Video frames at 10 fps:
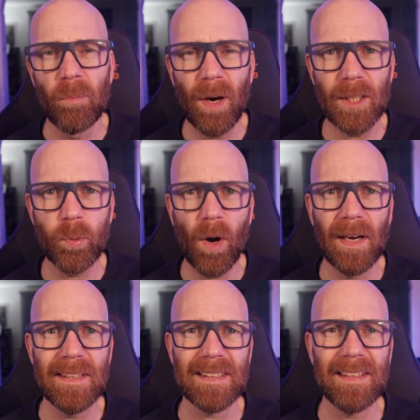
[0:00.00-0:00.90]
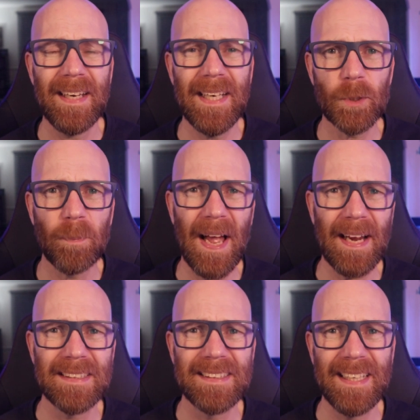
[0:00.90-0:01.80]
Price-wise, each
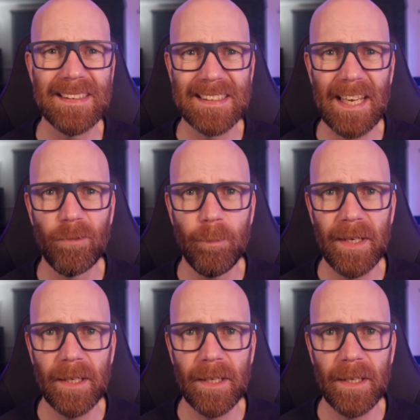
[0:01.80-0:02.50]
bag contains 7